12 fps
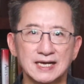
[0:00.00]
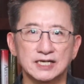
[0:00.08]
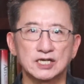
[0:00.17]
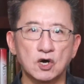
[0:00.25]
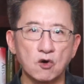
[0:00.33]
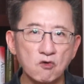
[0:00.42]

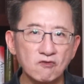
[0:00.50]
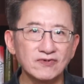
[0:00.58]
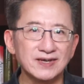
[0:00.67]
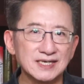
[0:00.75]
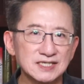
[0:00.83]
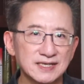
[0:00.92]
the
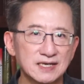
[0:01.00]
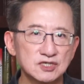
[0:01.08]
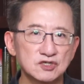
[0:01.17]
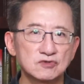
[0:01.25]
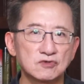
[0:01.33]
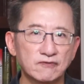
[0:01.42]

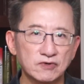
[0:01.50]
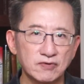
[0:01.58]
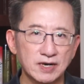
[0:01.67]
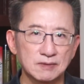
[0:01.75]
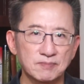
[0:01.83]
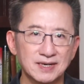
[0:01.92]
overextension of
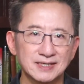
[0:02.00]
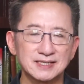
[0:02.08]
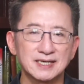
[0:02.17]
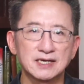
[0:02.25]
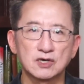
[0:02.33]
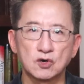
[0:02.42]

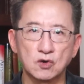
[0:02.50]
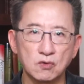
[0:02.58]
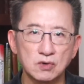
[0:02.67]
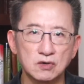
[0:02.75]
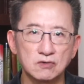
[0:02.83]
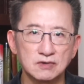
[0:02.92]
credibility in
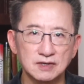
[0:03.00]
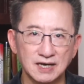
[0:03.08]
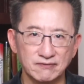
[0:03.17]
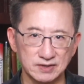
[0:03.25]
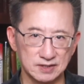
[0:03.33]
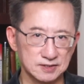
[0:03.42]
local
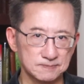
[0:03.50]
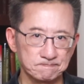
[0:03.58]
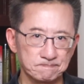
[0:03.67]
governance.